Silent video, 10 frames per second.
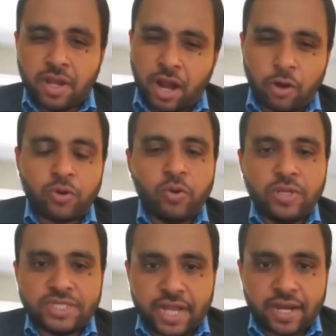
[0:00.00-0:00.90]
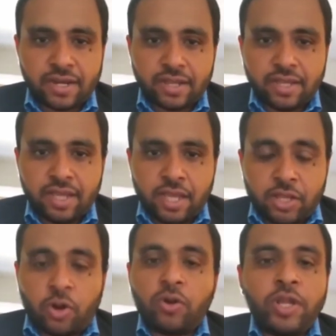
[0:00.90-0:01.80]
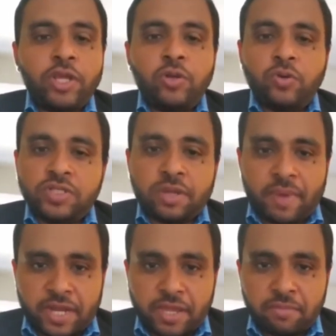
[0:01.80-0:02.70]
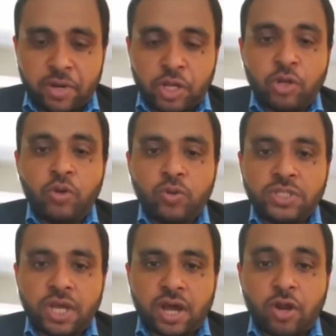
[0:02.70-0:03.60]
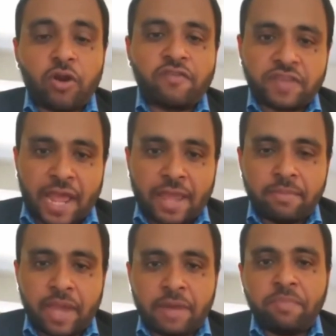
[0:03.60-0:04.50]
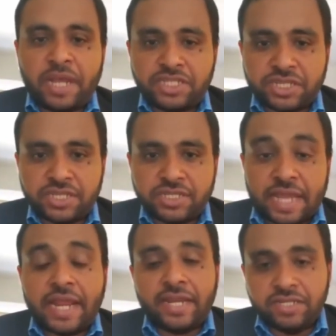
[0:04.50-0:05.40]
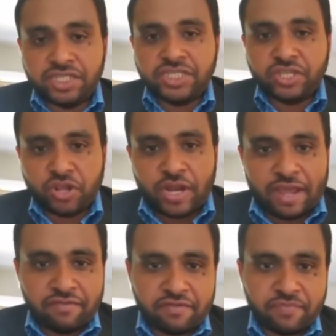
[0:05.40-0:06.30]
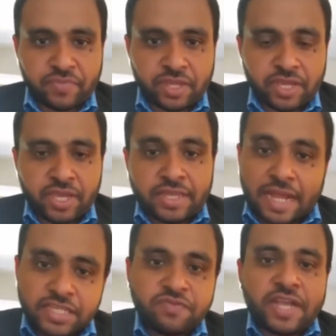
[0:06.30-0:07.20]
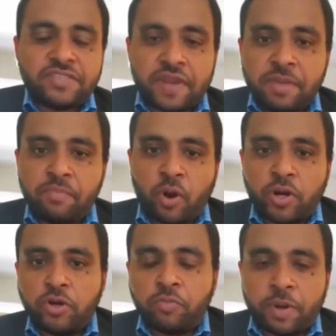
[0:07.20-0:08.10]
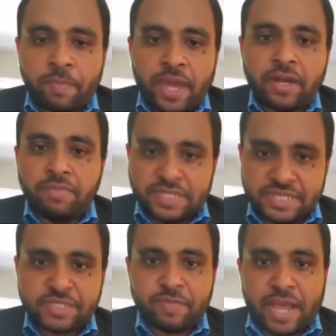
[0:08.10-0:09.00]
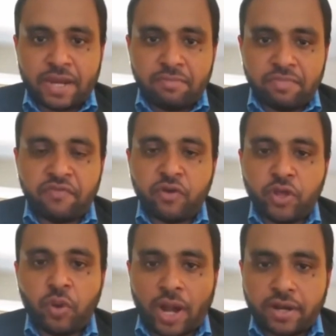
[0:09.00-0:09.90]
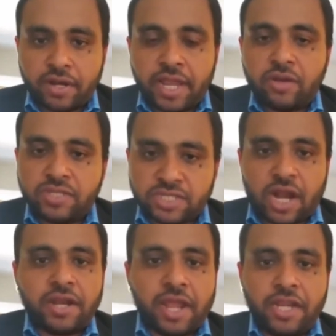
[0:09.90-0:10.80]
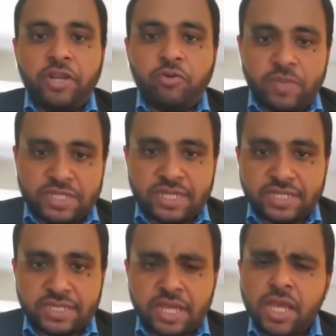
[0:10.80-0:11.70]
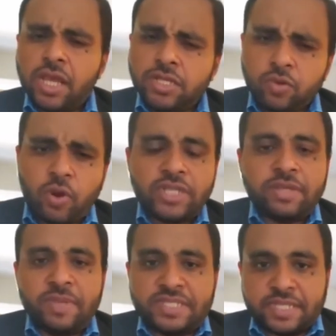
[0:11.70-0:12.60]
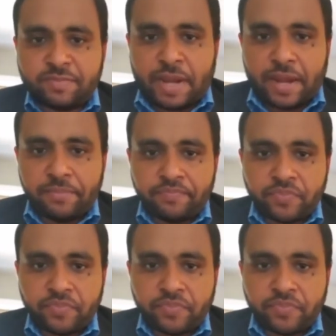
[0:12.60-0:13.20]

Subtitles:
How true is that? Not only you lose the money, but you lose a lot of time and patience and energies in your life. That is why it's very important to prepare a business plan before you undertake or start any new business. So what is a business plan?